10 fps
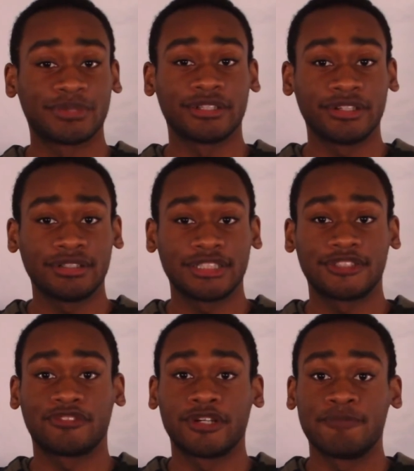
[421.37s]
learn this
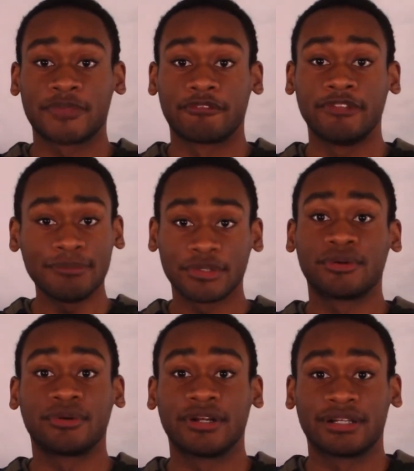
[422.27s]
from
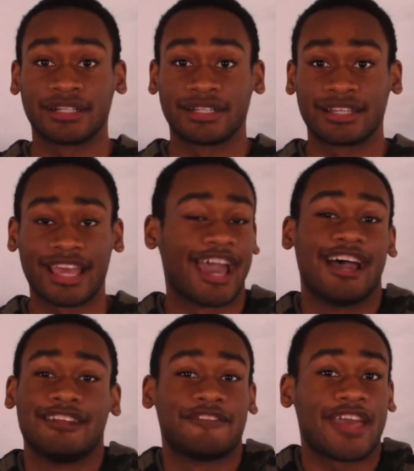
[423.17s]
Ripcord
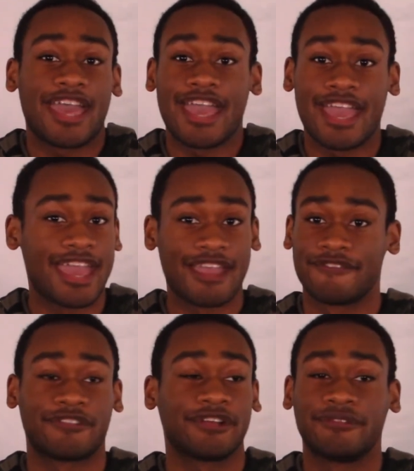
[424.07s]
out of
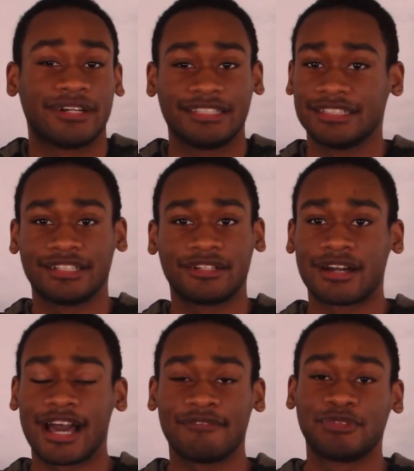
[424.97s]
everyone.
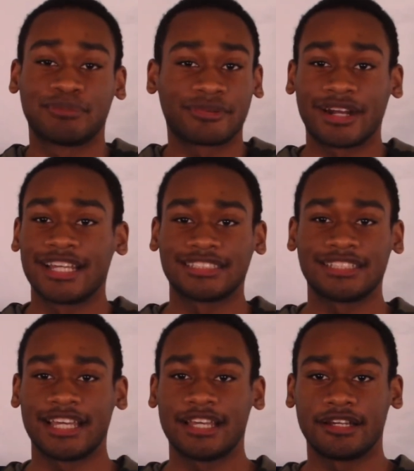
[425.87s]
I'm surprised
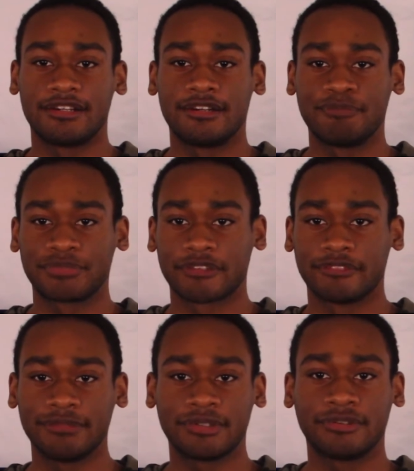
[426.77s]
that
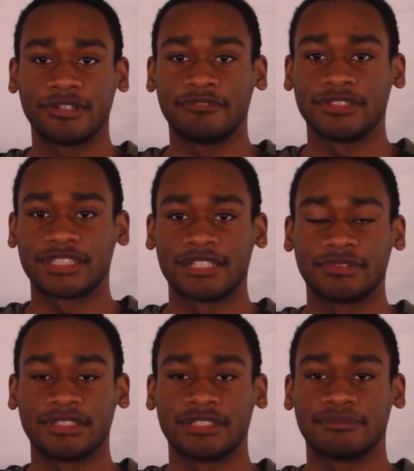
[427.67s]
Ripcord was
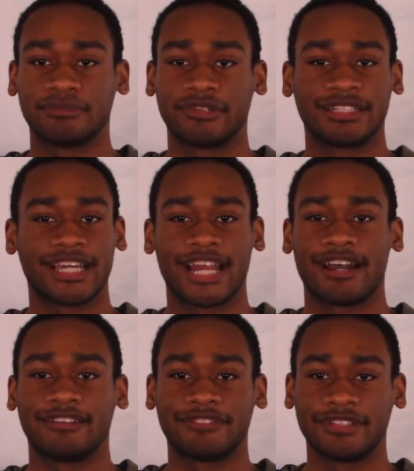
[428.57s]
able to bring that
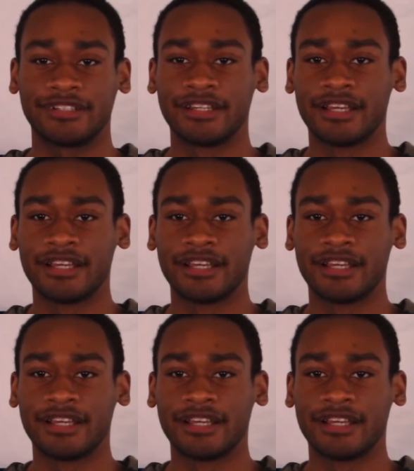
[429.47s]
out of her.